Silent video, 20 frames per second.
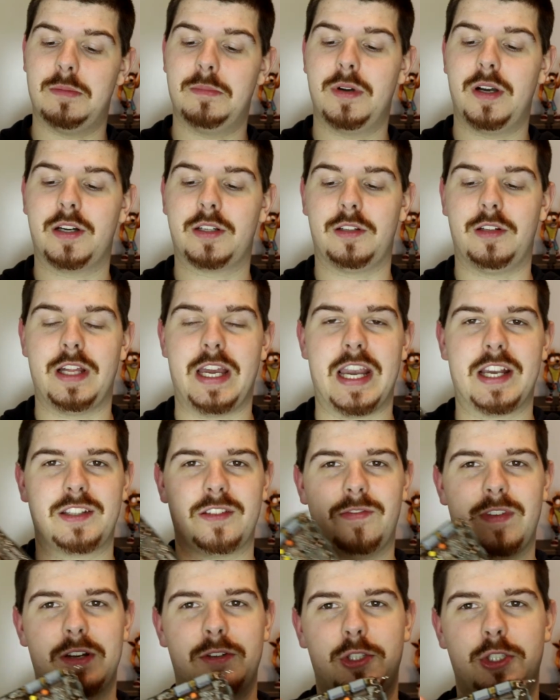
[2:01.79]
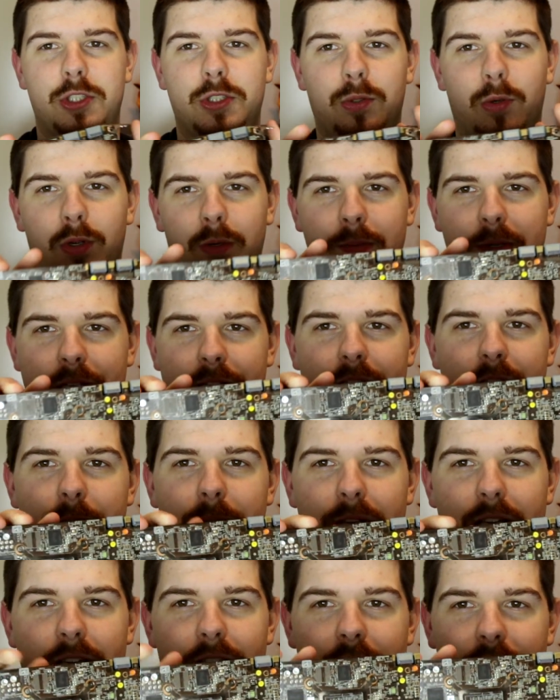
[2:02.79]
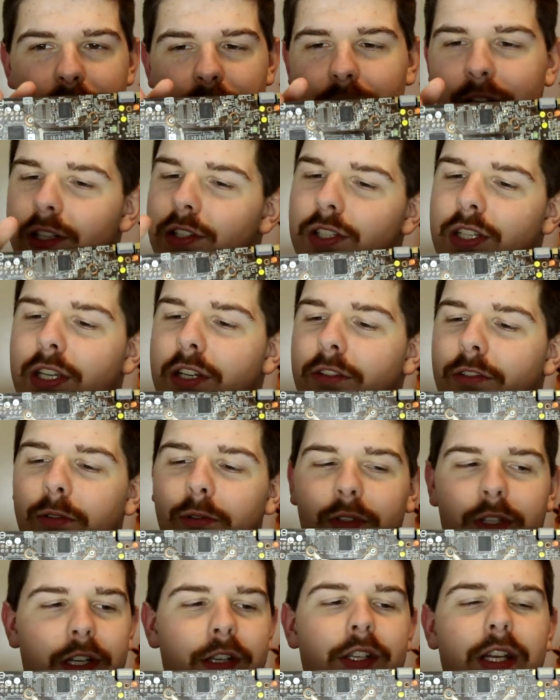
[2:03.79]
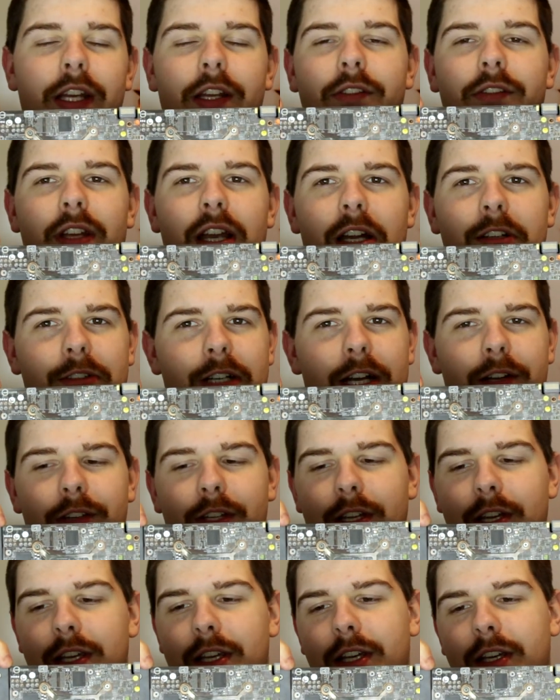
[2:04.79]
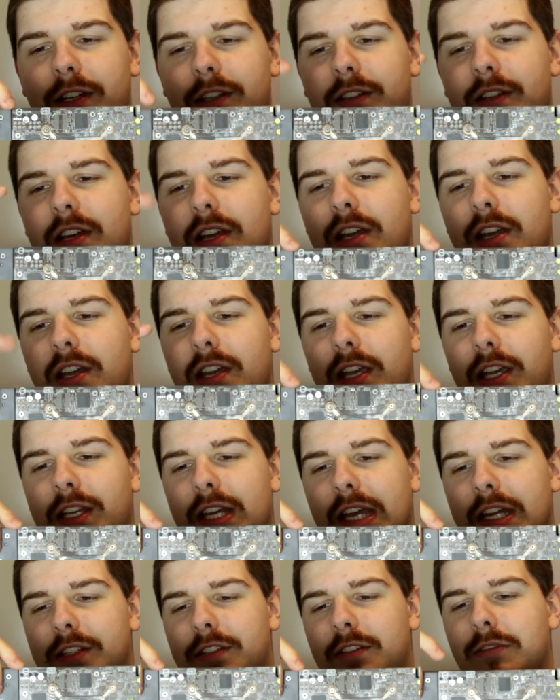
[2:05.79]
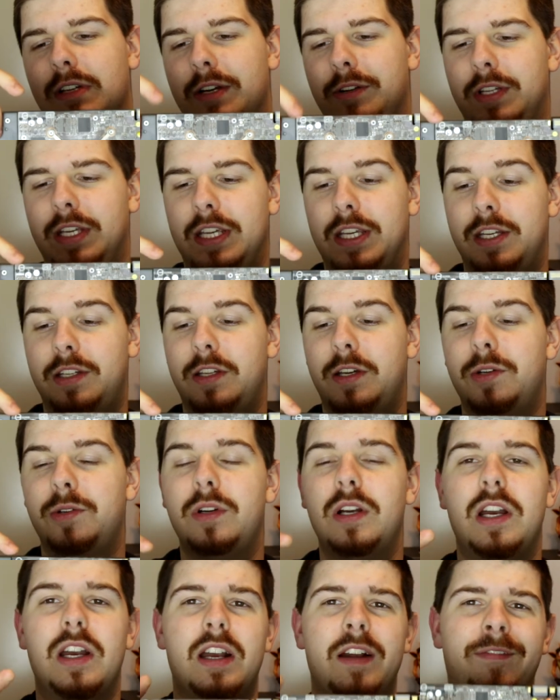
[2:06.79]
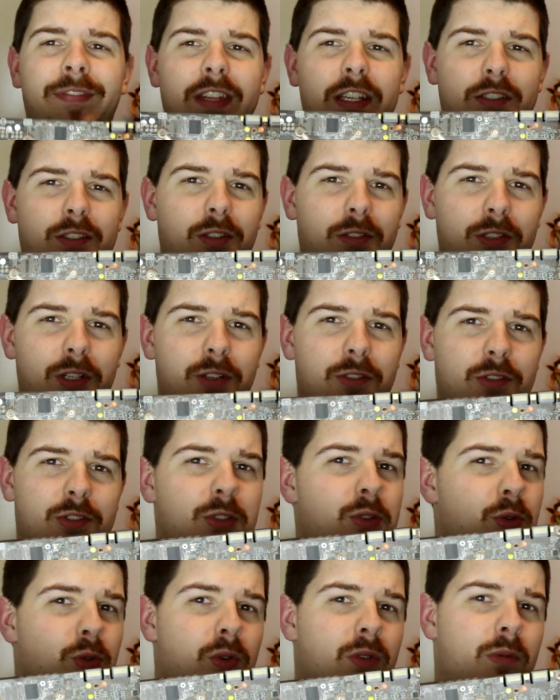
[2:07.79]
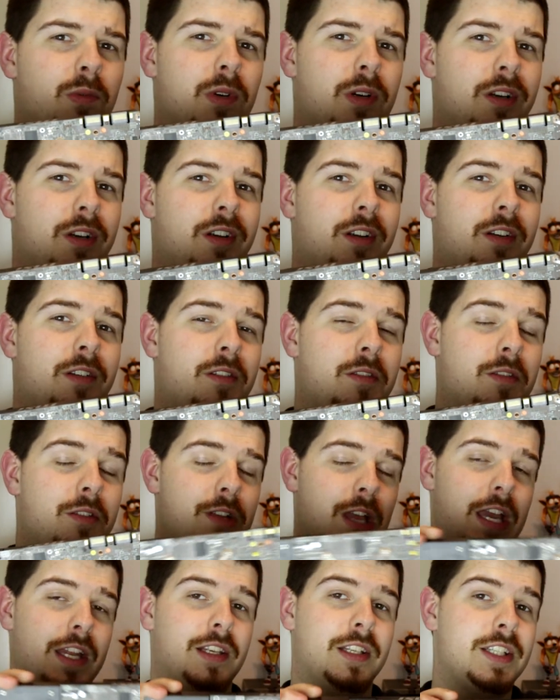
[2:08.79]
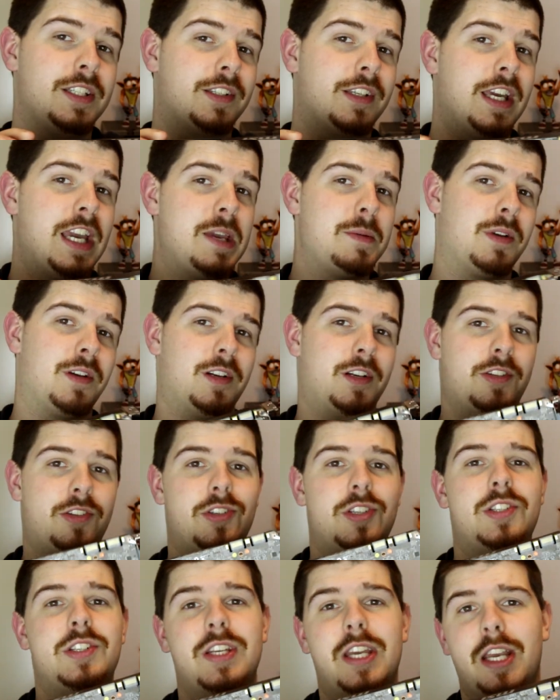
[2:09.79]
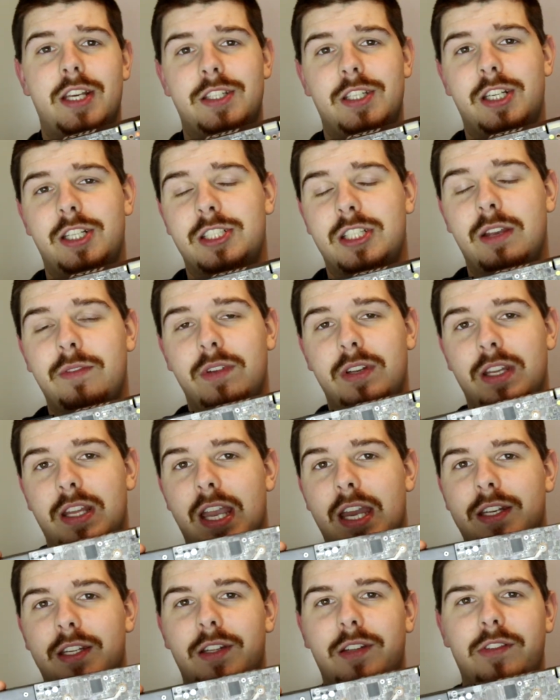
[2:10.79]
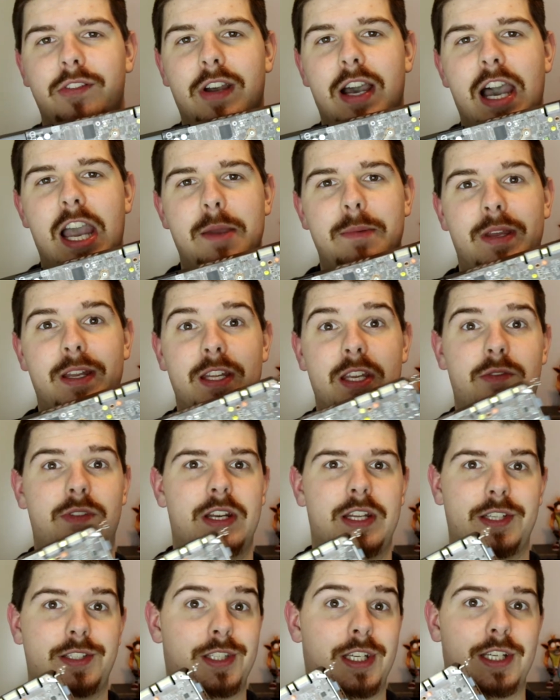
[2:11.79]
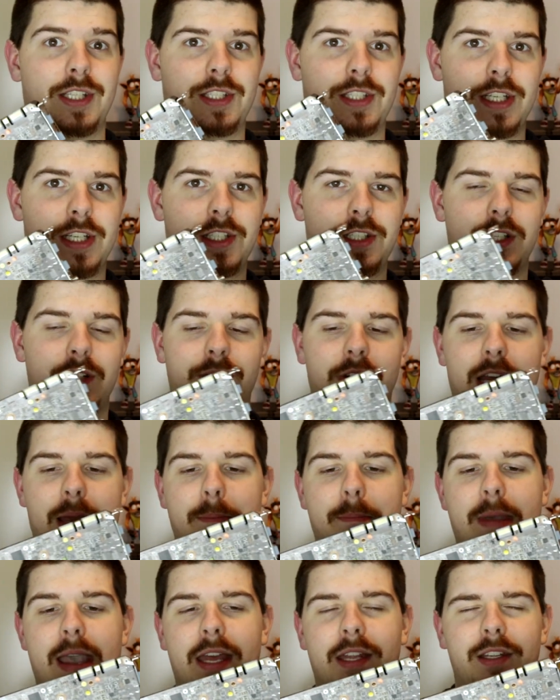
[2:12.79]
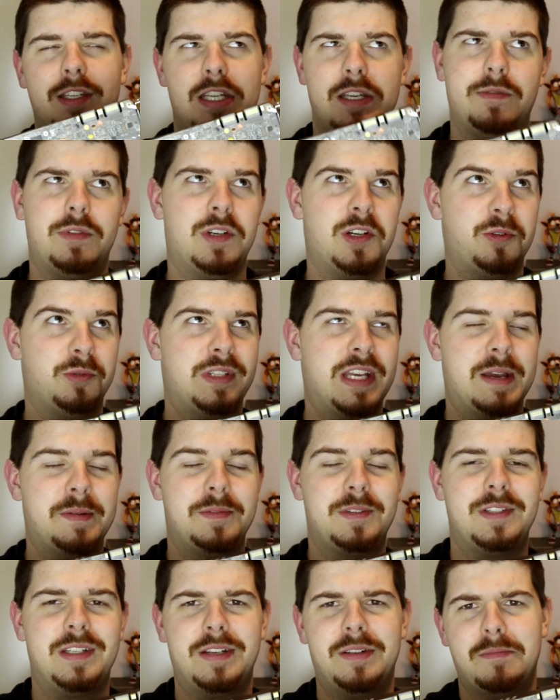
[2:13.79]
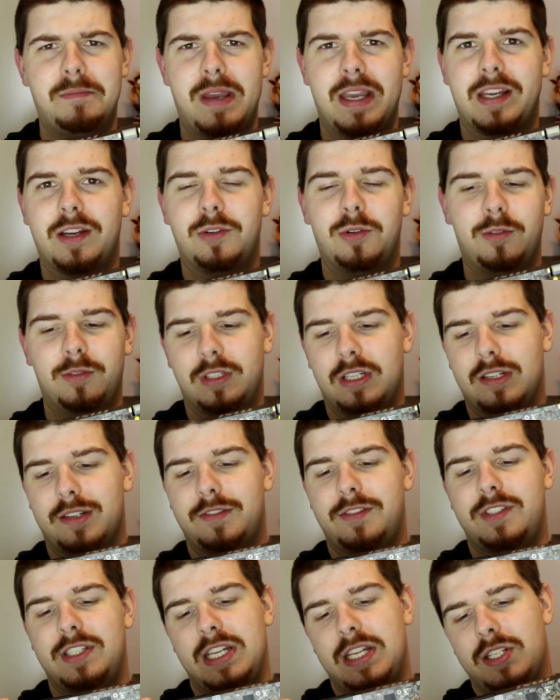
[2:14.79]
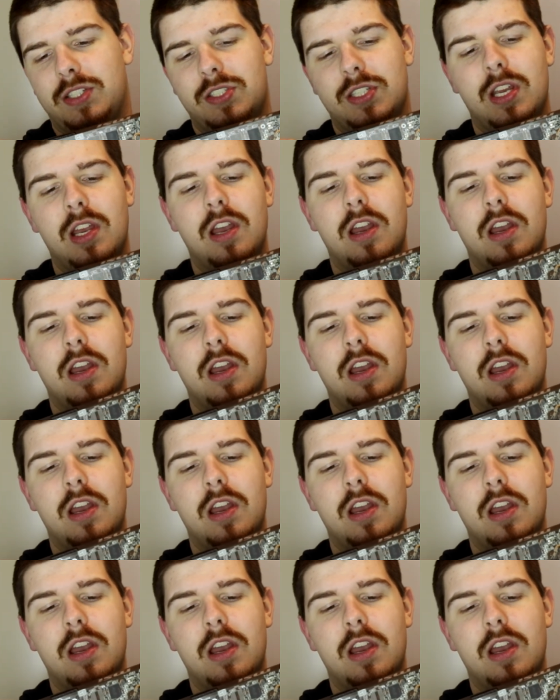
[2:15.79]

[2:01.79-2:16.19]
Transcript: model has a very short PCB, as you can see. It's around here. It ends around here though. So those who were at least gaming on a GTX 670 at the time, and even a 660 for that matter, even though that didn't make a whole lot of sense,